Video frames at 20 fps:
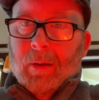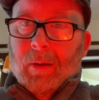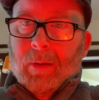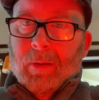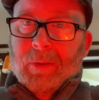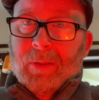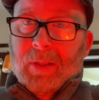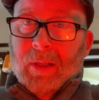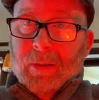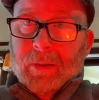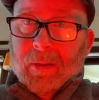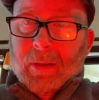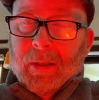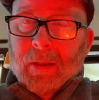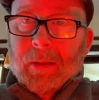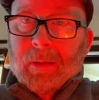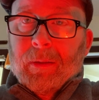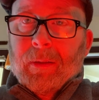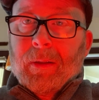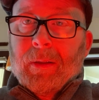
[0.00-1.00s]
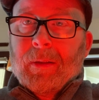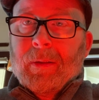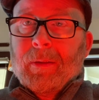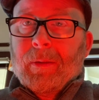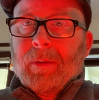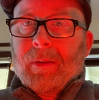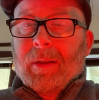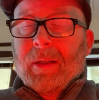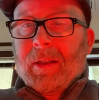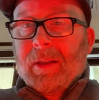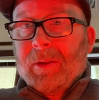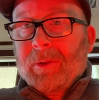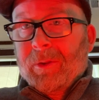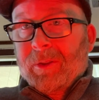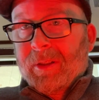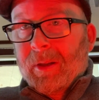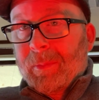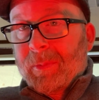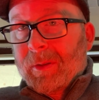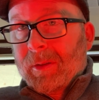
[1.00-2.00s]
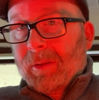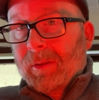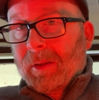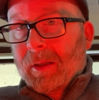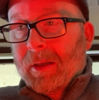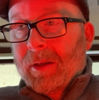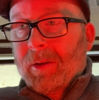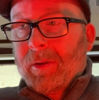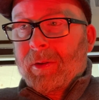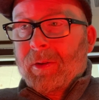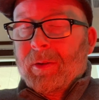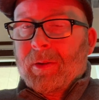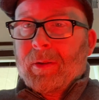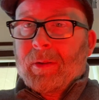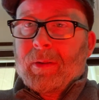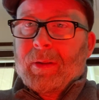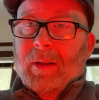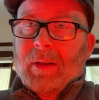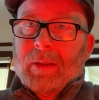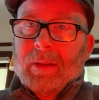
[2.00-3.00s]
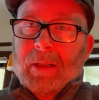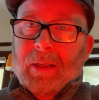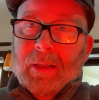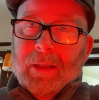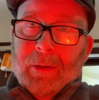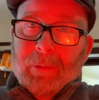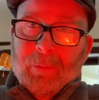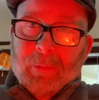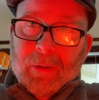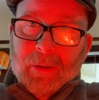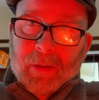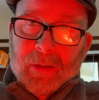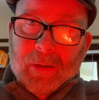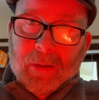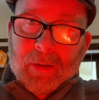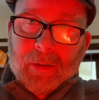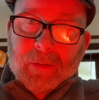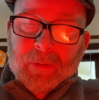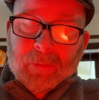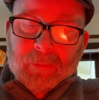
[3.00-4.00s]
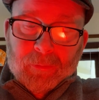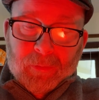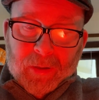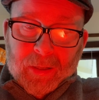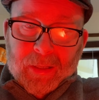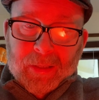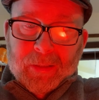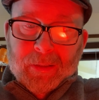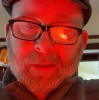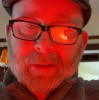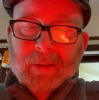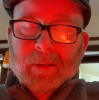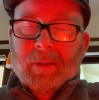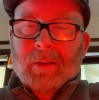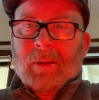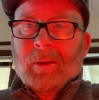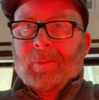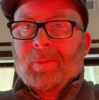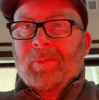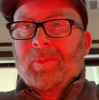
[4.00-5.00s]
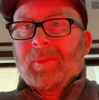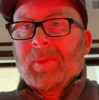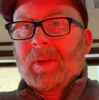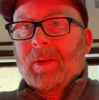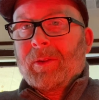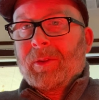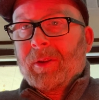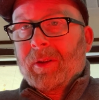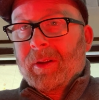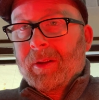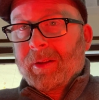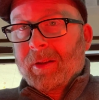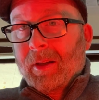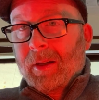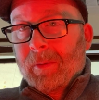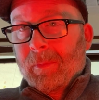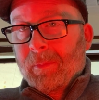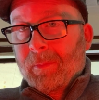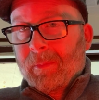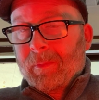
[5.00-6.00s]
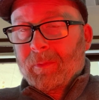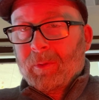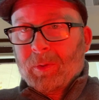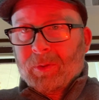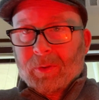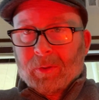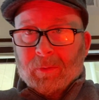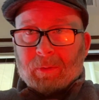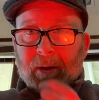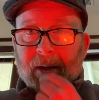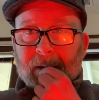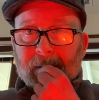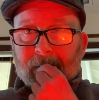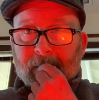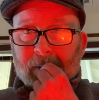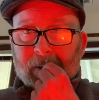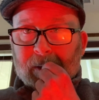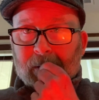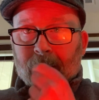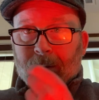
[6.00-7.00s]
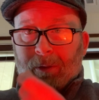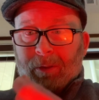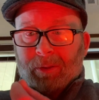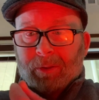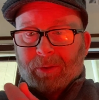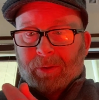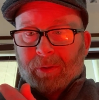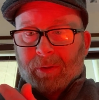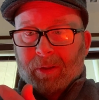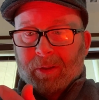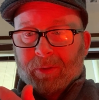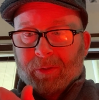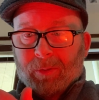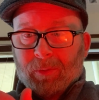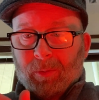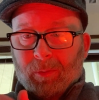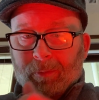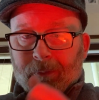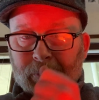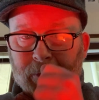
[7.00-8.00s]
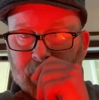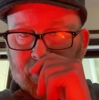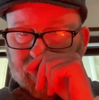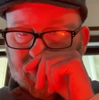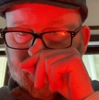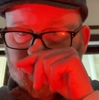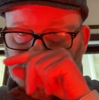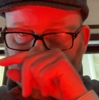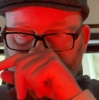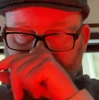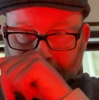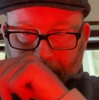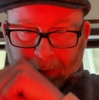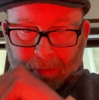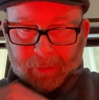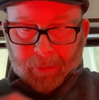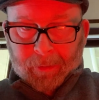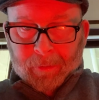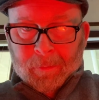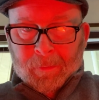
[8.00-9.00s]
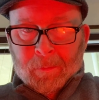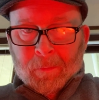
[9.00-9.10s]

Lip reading: sent to England, he intercepts a letter that then he rewrites to condemn Rosencrantz and Guildenstern, his school friends, to death.